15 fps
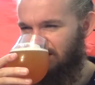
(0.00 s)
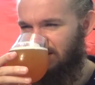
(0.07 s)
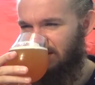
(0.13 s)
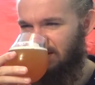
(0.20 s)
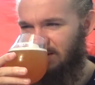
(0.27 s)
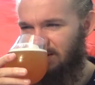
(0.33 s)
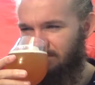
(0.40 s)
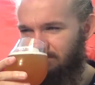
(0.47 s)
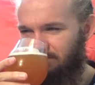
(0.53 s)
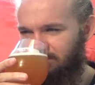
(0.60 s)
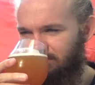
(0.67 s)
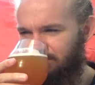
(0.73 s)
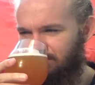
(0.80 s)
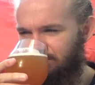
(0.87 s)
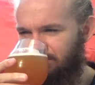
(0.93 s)

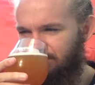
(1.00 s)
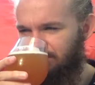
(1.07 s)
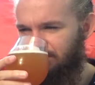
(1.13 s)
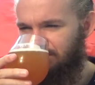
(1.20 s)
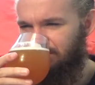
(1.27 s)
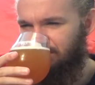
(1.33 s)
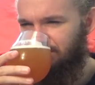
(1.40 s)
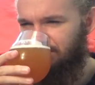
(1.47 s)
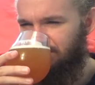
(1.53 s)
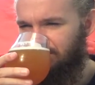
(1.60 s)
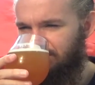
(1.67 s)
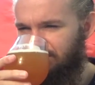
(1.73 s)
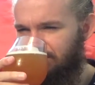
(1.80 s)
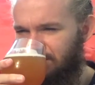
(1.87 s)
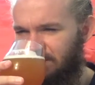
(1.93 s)

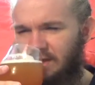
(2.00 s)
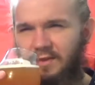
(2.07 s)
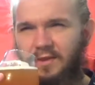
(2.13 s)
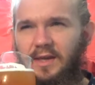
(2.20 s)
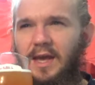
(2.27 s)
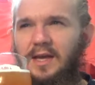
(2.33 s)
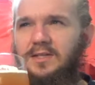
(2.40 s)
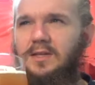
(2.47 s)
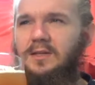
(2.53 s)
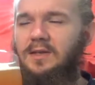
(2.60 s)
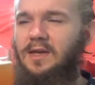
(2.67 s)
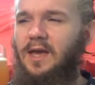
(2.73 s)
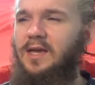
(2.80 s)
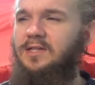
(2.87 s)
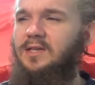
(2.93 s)
And the
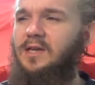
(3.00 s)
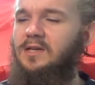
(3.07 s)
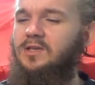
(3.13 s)
Cascade,